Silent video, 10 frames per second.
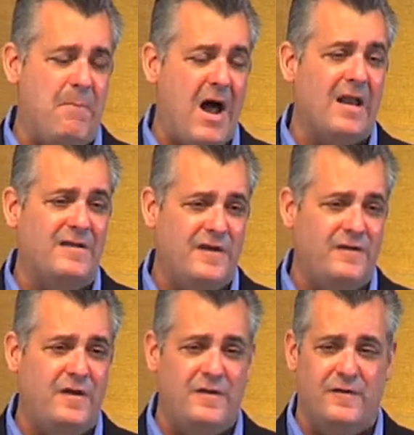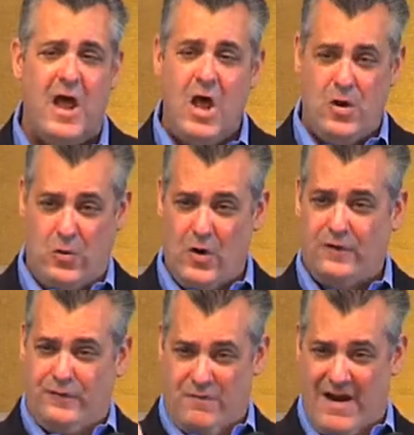Politicians who looked
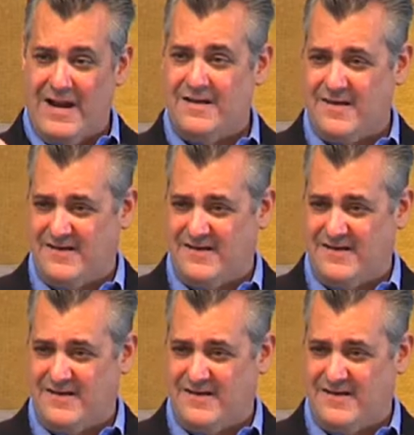straight into